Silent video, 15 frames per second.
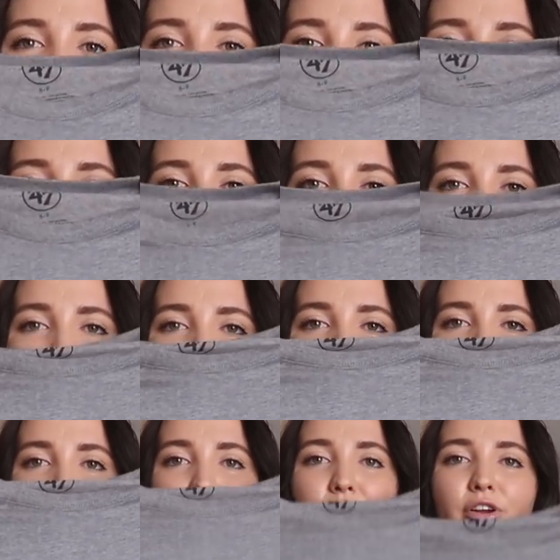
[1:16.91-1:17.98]
which is
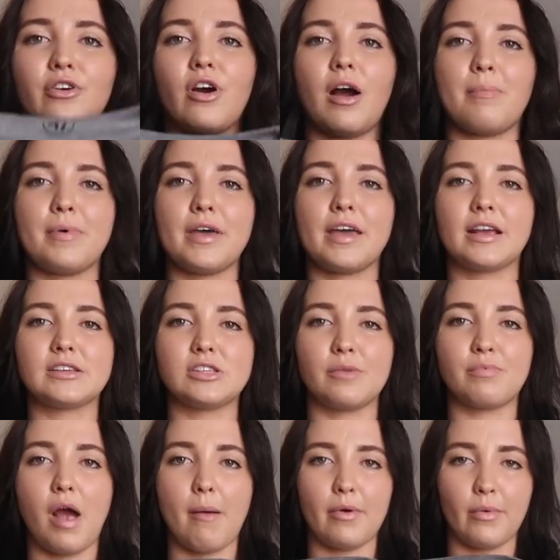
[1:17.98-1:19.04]
adorable, and I want to crop it because
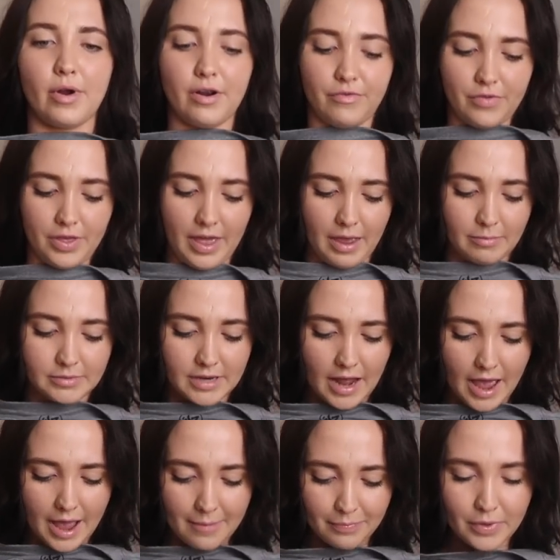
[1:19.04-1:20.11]
I'll probably wear it for the game
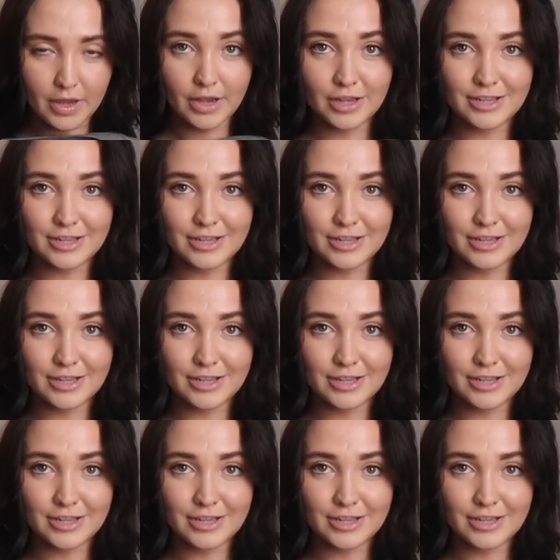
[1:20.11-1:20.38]
tonight,